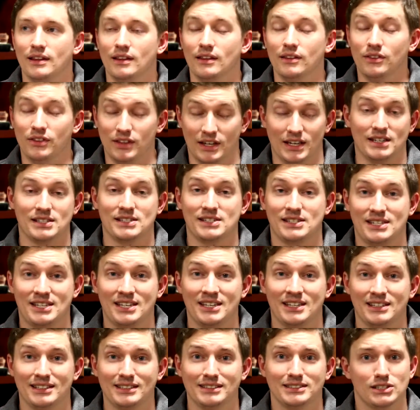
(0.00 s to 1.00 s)

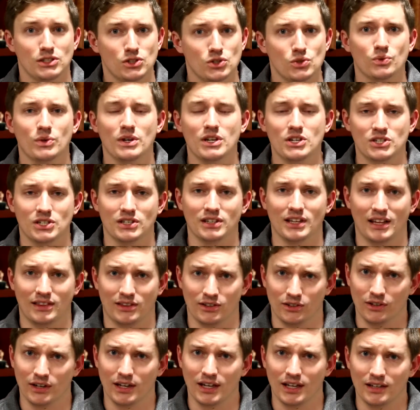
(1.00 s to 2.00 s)
this situation that
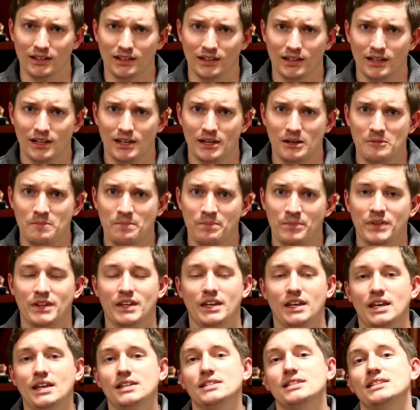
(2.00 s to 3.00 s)
they're in.
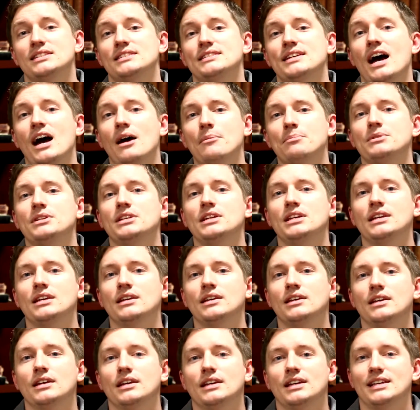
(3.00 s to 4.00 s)
He's
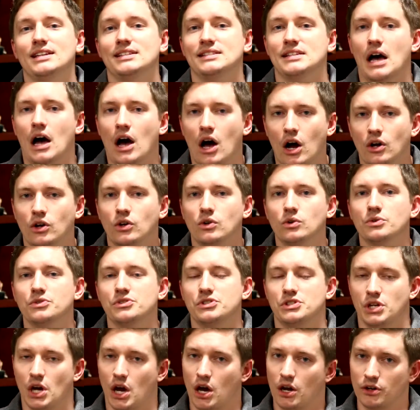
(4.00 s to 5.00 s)
adopting his
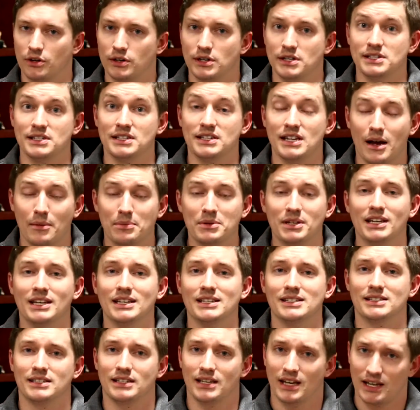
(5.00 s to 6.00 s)
uncle's daughter. He's adopting
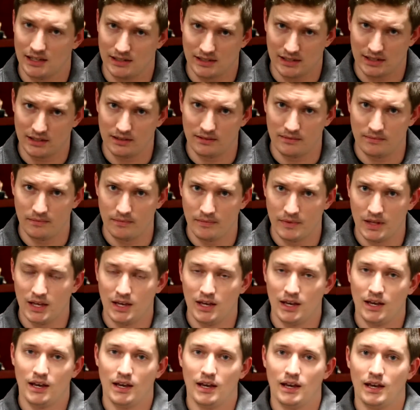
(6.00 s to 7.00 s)
his cousin,
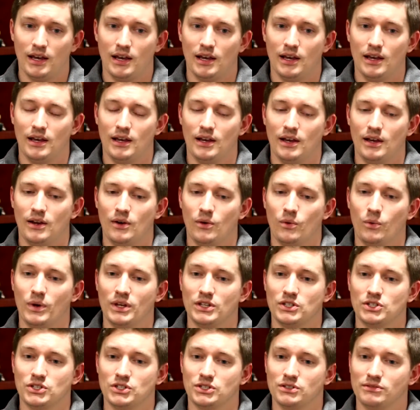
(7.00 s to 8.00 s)

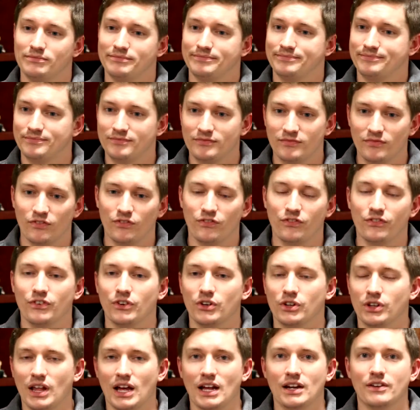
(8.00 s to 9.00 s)
which for
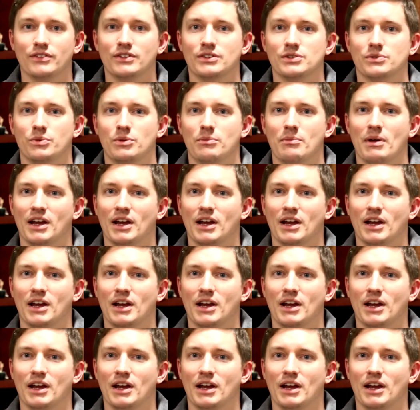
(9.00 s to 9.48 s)
a lot of us, we